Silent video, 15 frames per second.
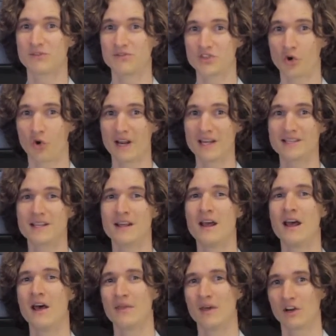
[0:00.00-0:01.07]
of stories
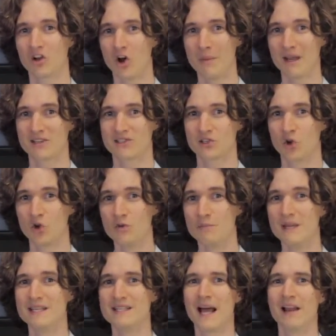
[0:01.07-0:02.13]
that comics could
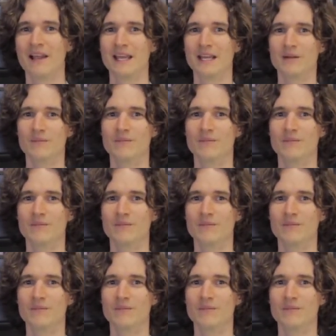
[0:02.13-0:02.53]
be telling.